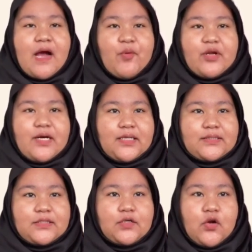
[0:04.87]
about the
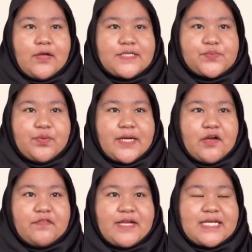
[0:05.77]
article Clonal
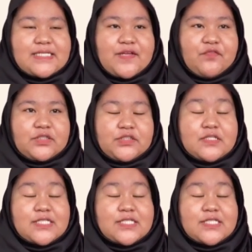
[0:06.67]
spreading of ST42